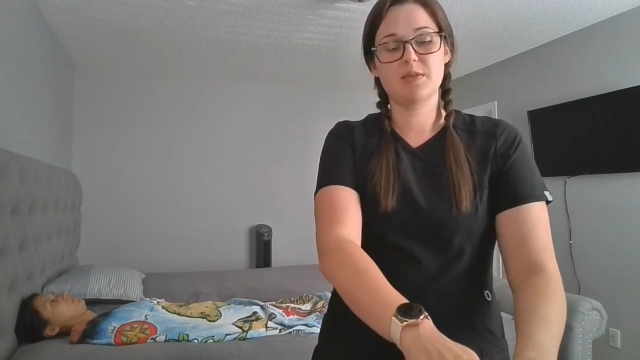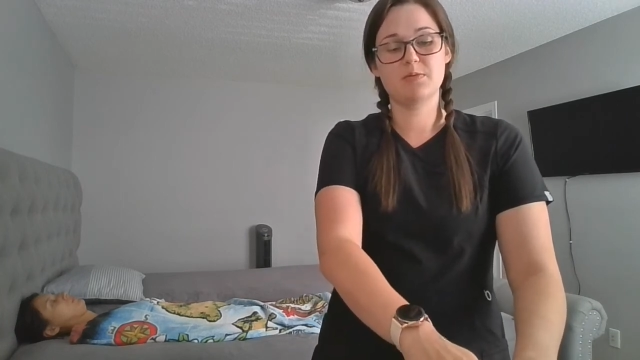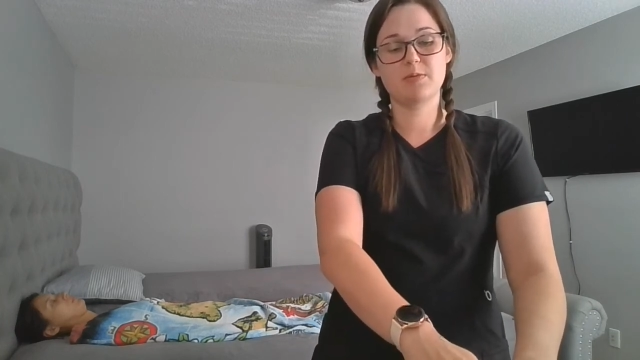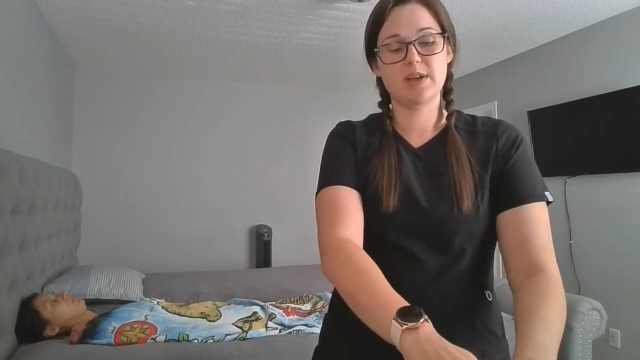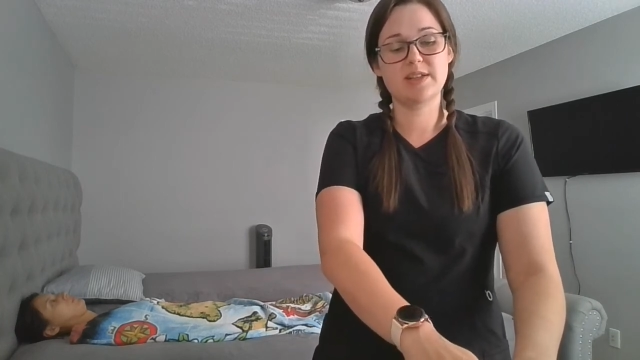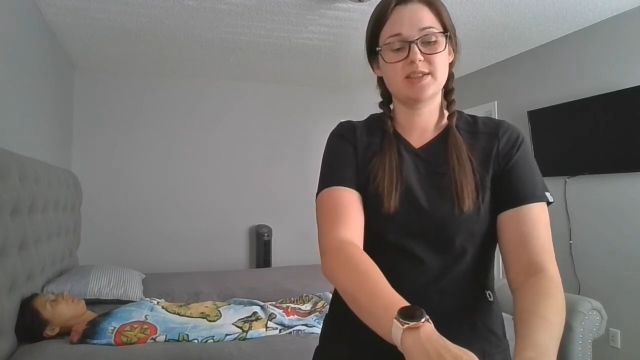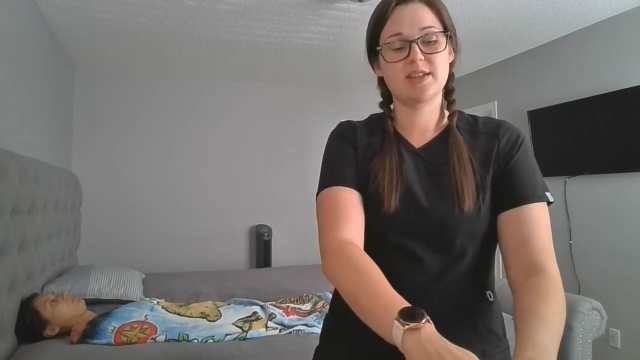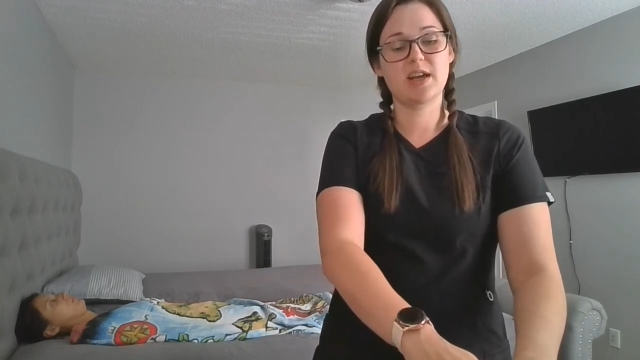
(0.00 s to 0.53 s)

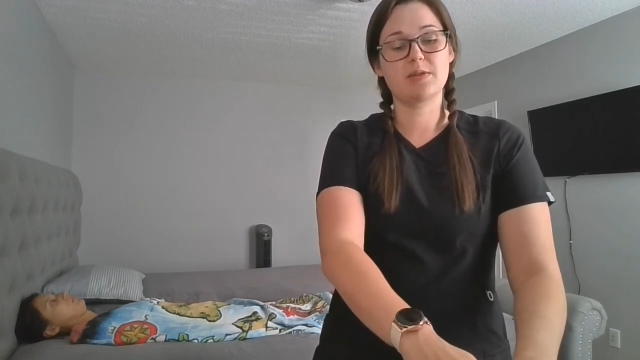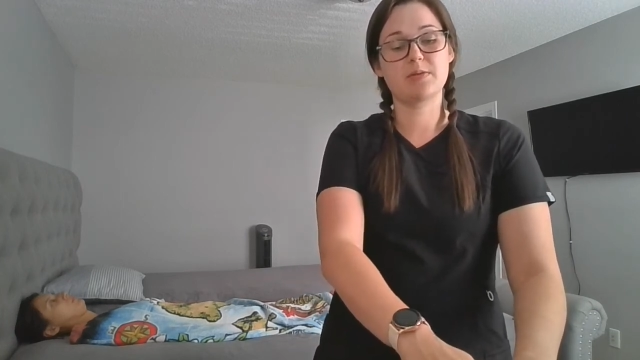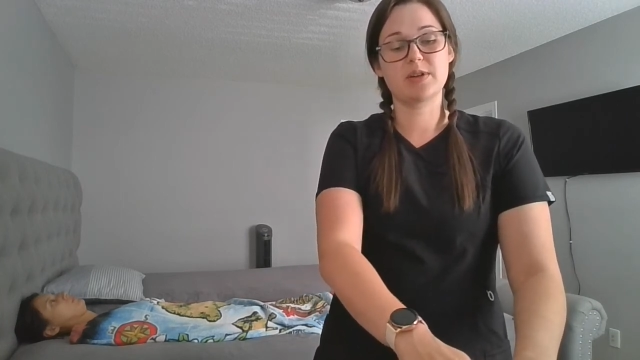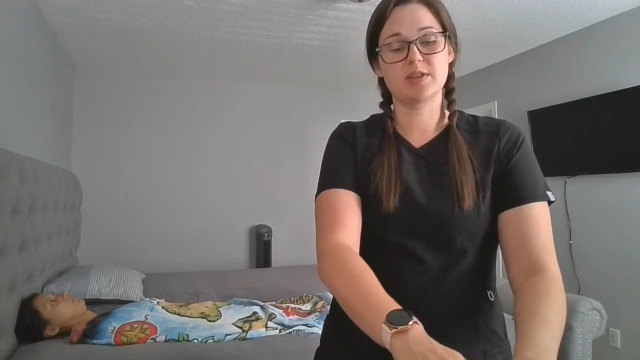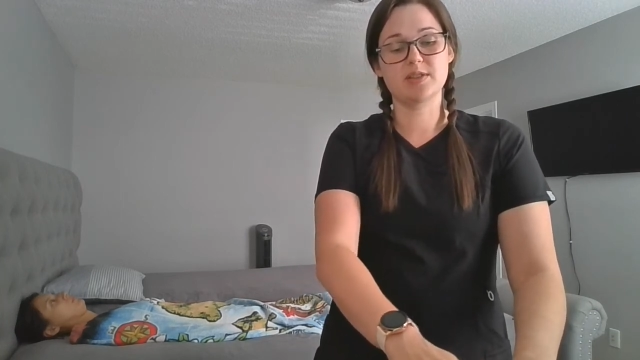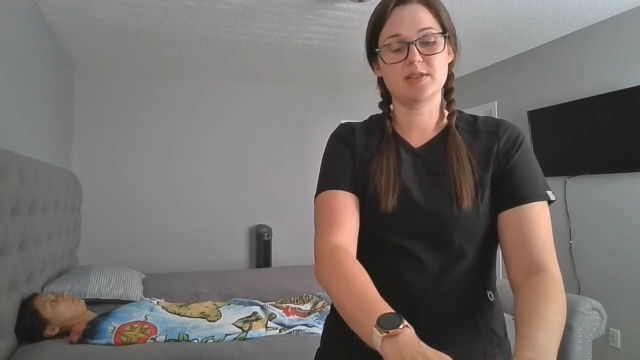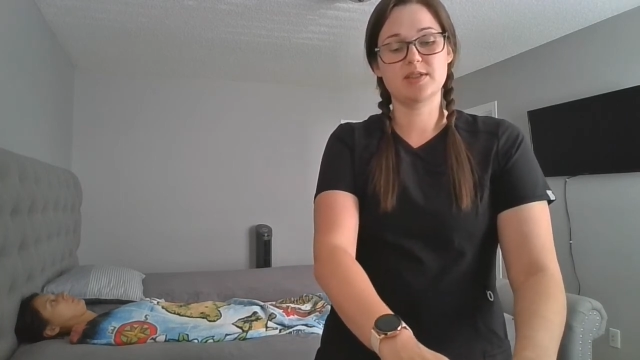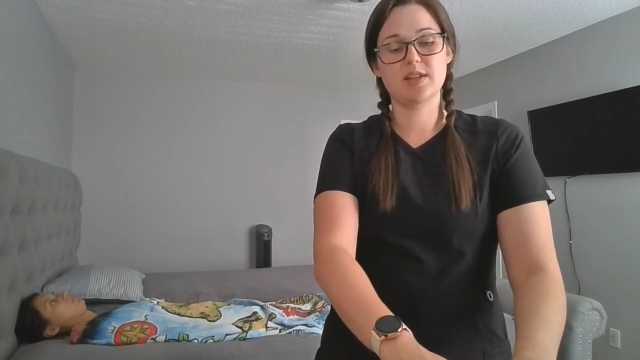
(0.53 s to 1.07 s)
raise side
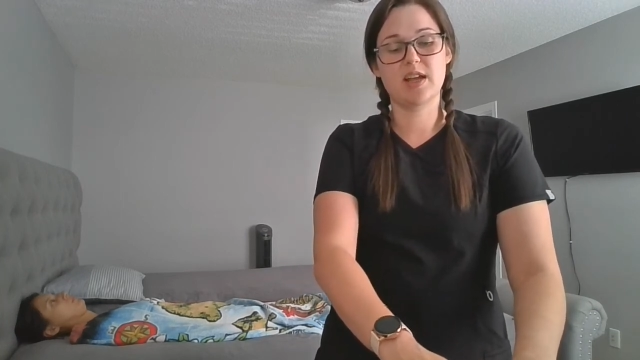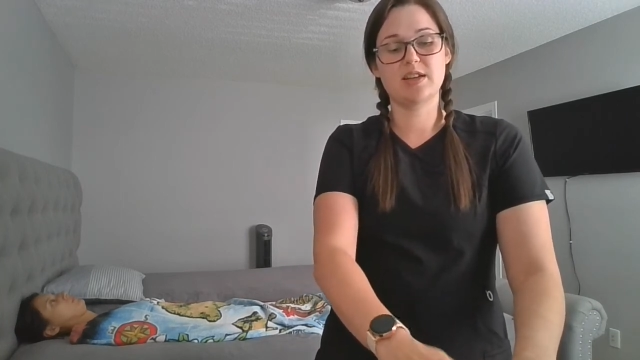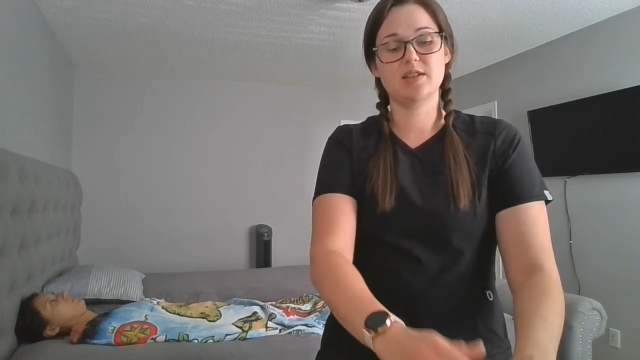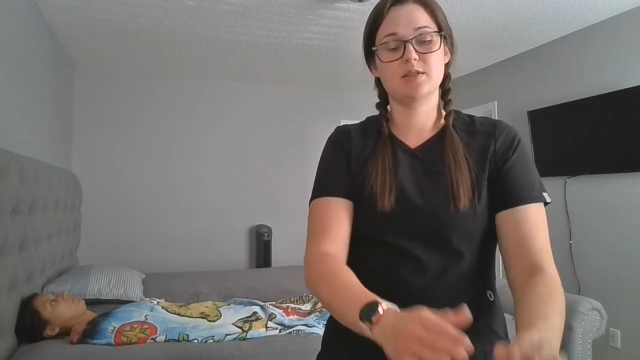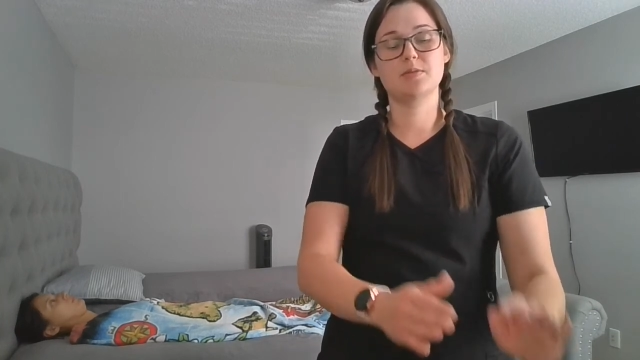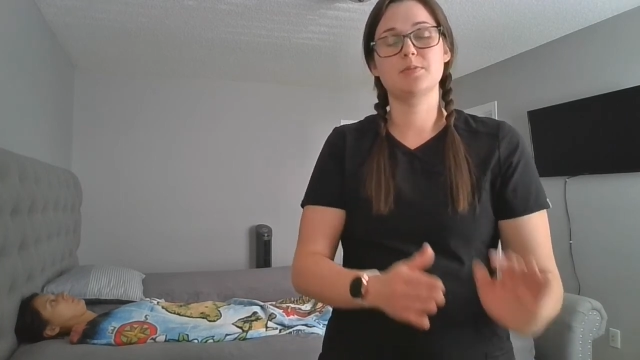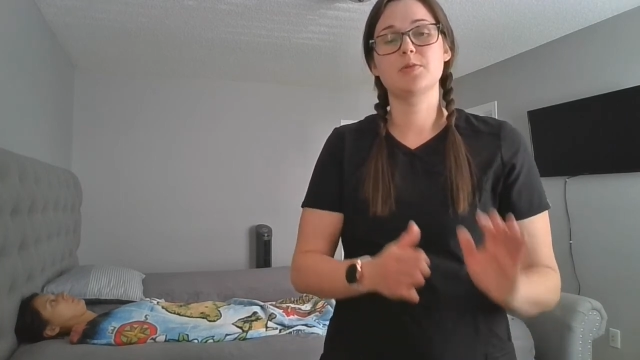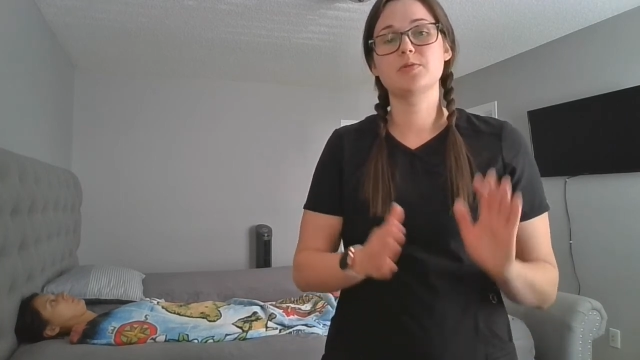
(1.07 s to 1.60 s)
rails, and
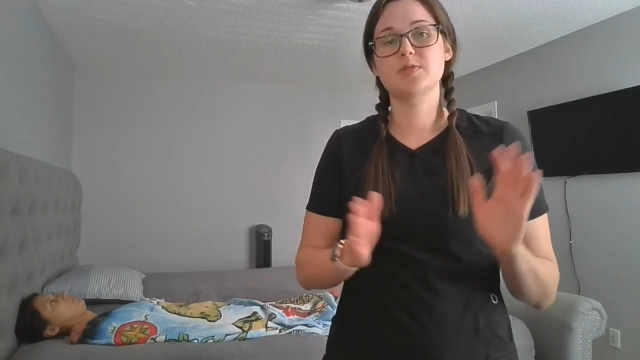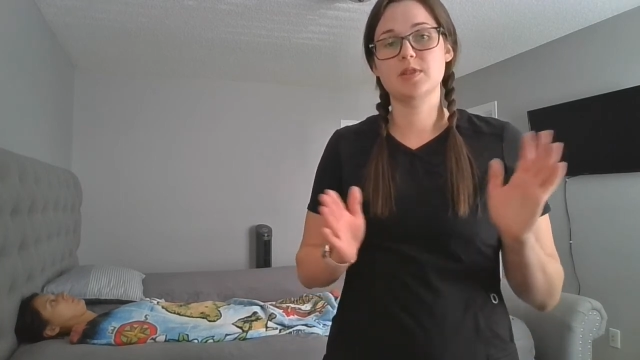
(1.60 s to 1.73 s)
dispose